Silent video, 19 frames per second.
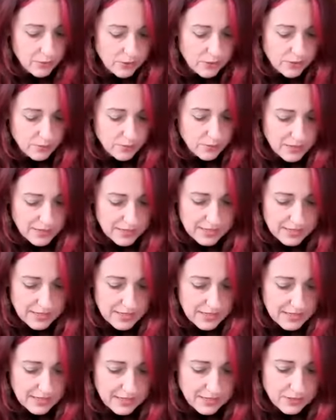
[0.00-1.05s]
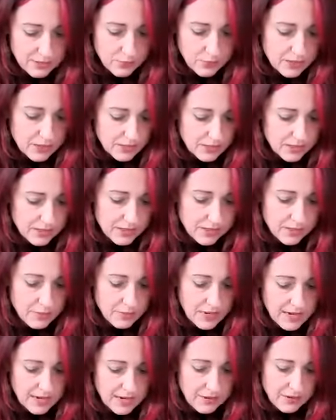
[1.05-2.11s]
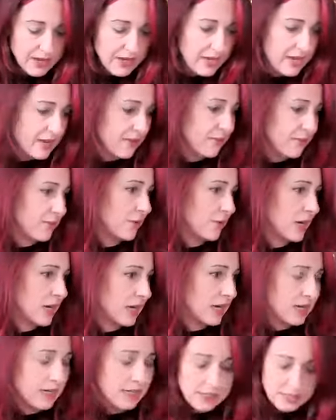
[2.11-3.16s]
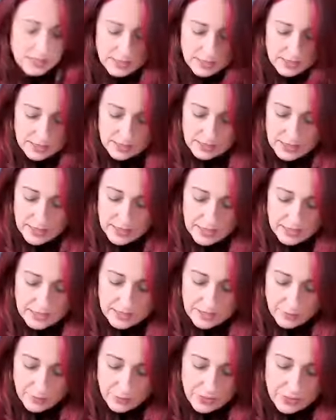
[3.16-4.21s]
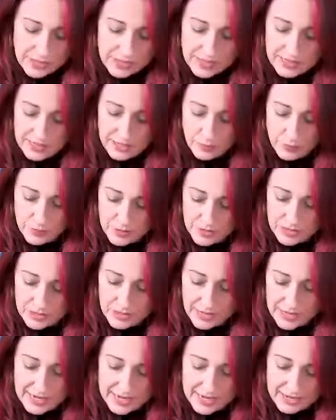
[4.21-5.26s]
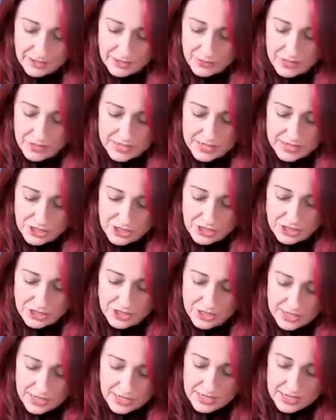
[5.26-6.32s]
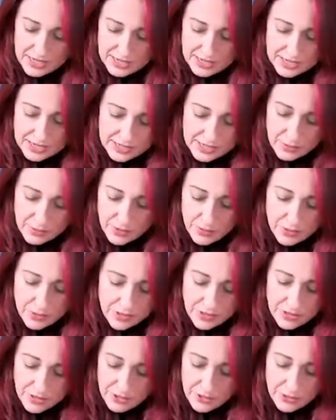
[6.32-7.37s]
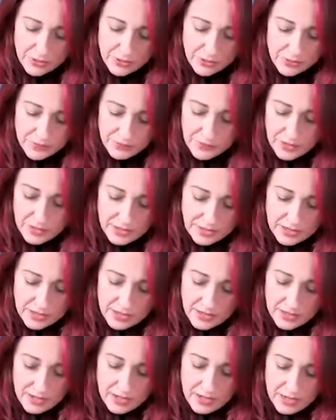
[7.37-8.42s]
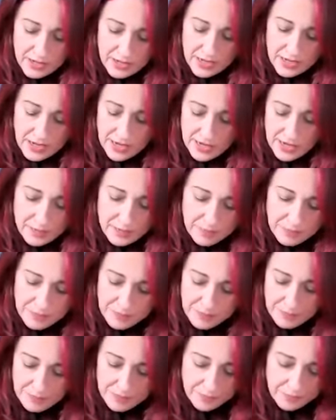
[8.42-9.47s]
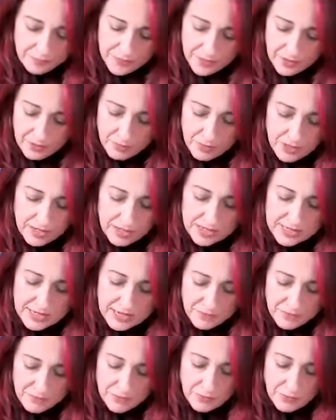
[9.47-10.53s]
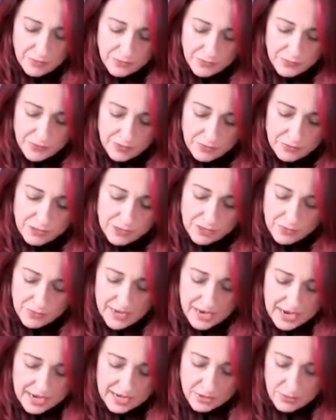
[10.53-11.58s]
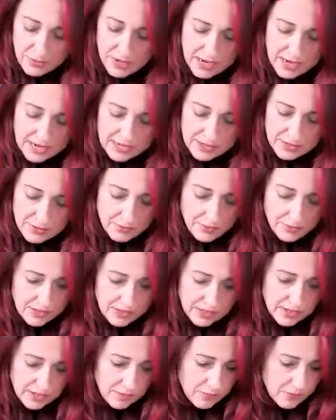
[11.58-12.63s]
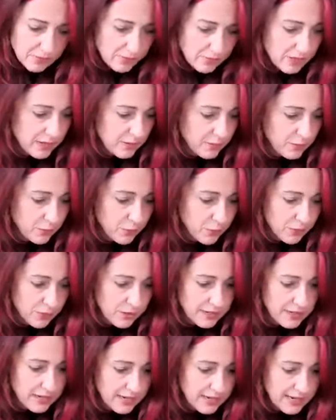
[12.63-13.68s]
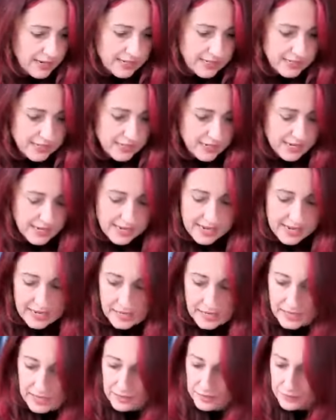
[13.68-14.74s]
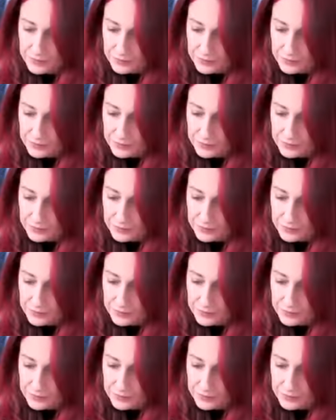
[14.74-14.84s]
possibilities, what does come out here for us. i will bring in a little bit of light language, see where we go. Um, I'm going to say feel the fear and do it anyway is, is going to be a really important lesson here.